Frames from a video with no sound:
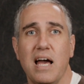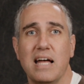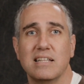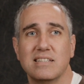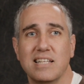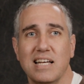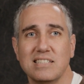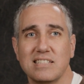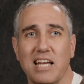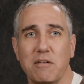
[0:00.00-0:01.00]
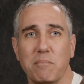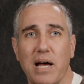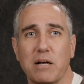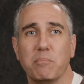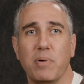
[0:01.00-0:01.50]
and the test came
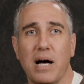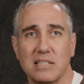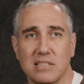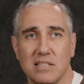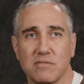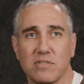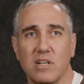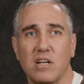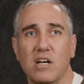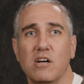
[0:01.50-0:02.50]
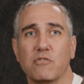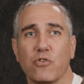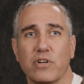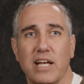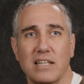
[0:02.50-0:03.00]
back positive
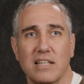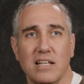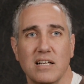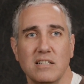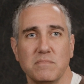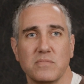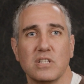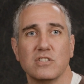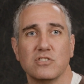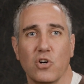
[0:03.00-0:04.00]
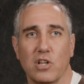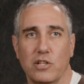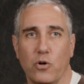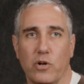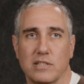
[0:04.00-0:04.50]
for candida
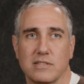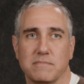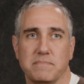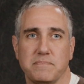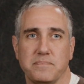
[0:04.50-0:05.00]
zeylanoides.